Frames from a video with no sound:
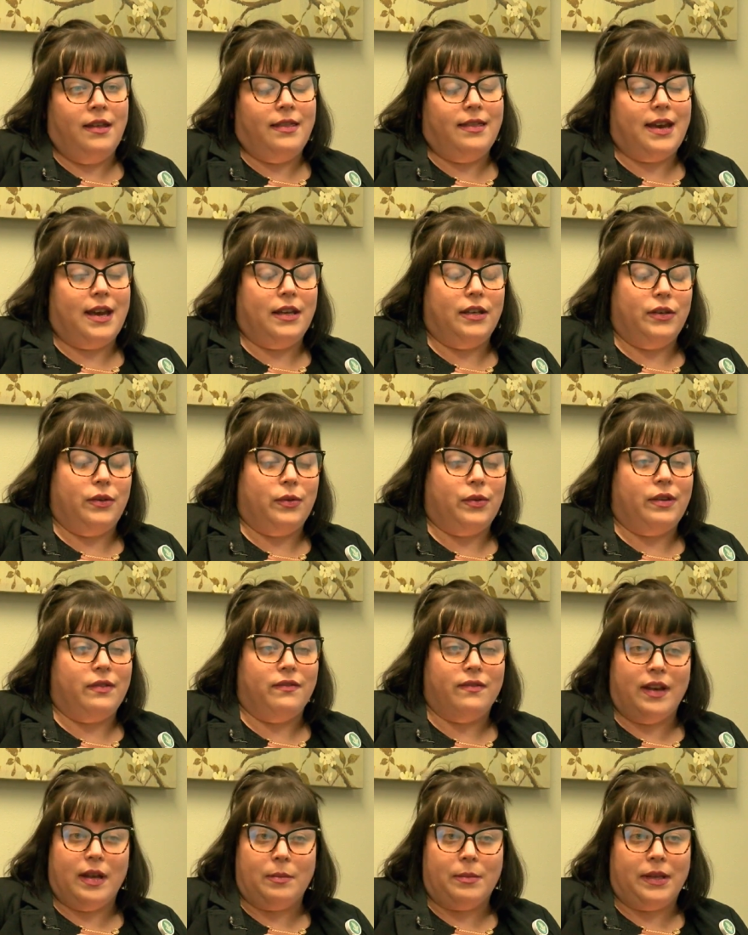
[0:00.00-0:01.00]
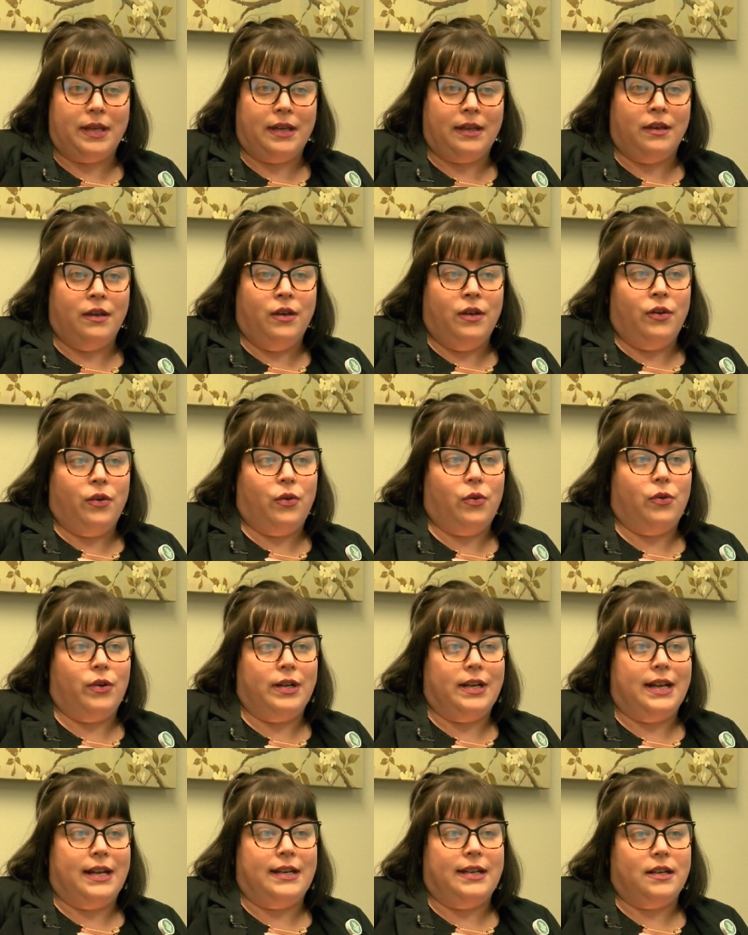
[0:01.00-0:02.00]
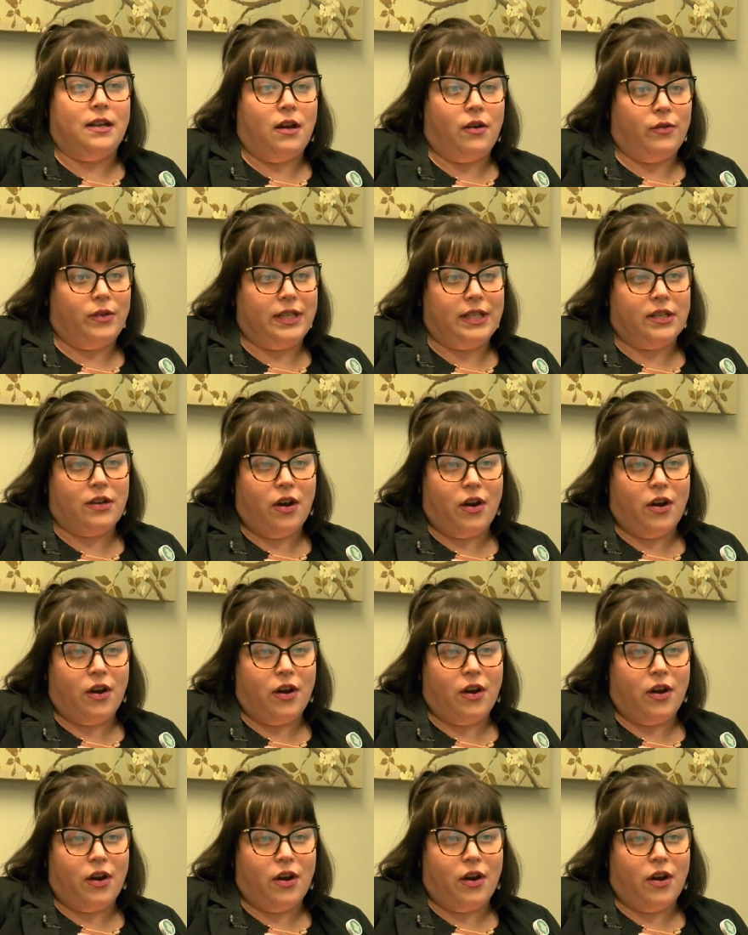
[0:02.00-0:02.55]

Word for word: that youth and family coordinated not only to